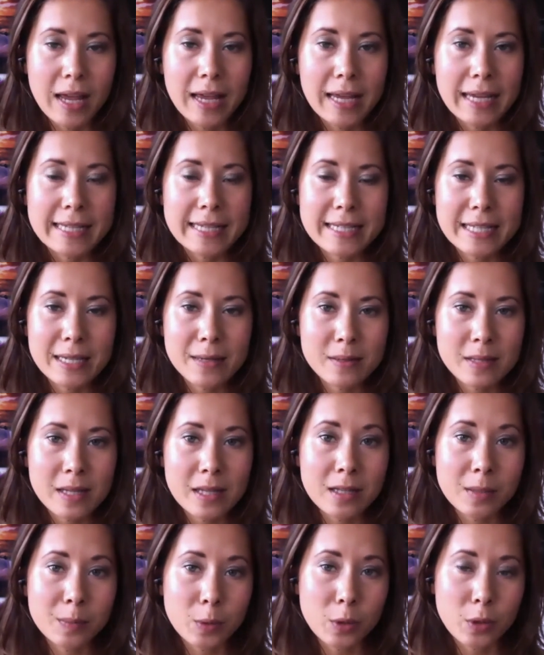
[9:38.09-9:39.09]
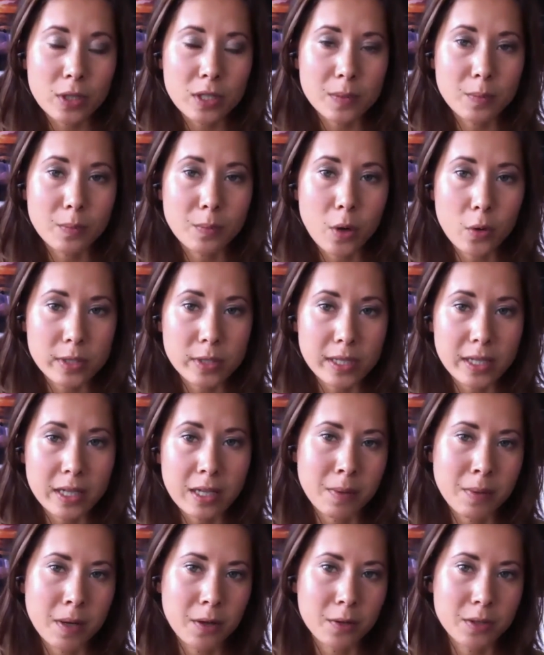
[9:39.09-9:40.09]
it seems that the book is mostly
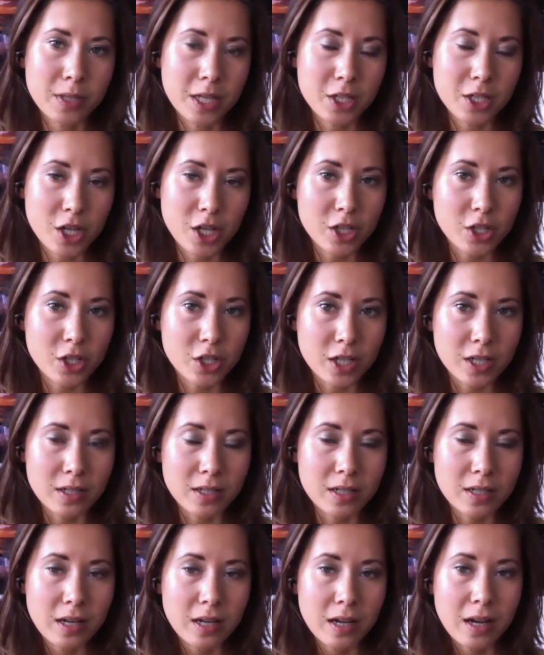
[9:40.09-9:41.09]
about digestion,